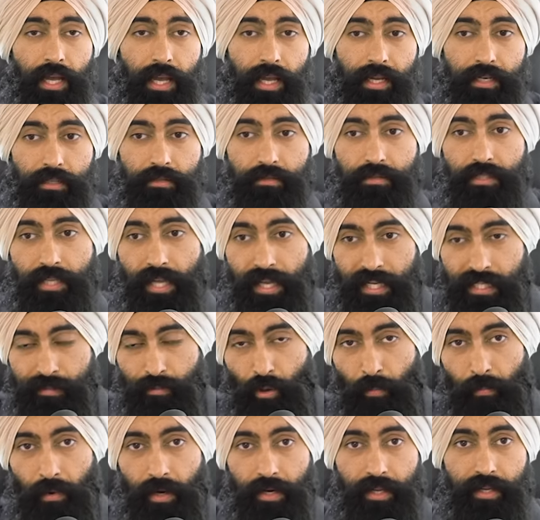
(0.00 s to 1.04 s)
It takes
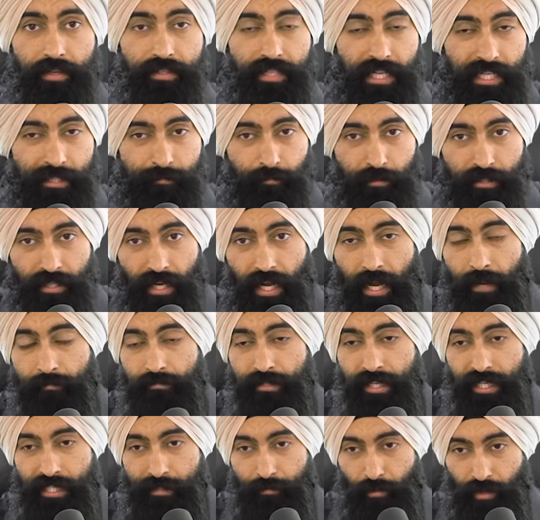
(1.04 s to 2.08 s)
more money, it takes more time, it
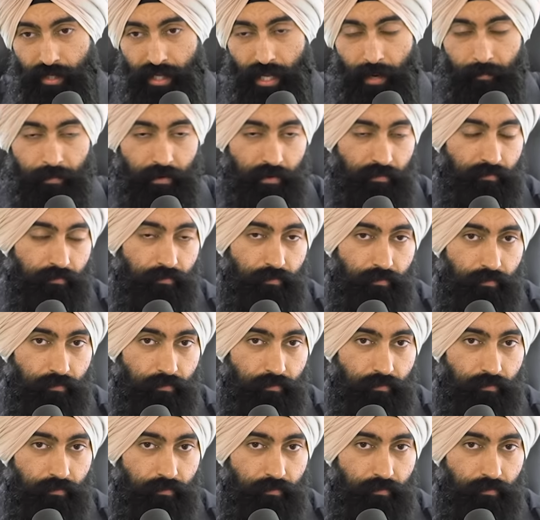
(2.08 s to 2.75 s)
takes more capital.